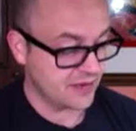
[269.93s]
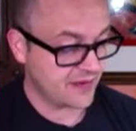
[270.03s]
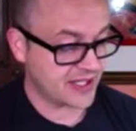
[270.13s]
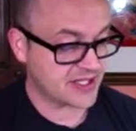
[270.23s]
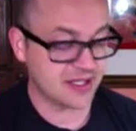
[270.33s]

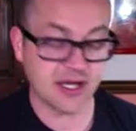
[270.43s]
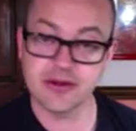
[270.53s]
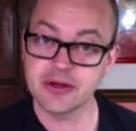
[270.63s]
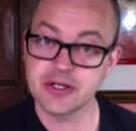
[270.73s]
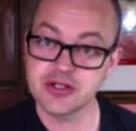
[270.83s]
that's
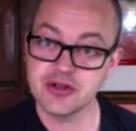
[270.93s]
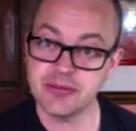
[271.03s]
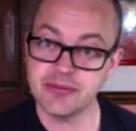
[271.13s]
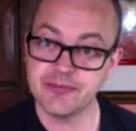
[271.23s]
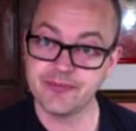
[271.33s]
another
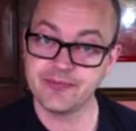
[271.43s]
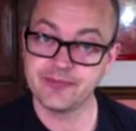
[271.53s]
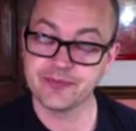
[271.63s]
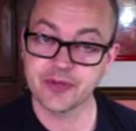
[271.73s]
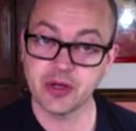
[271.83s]
extreme.
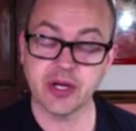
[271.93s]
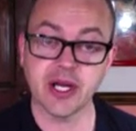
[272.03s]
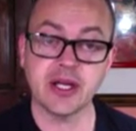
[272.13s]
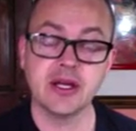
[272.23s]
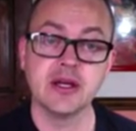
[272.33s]

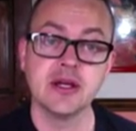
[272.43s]
Okay?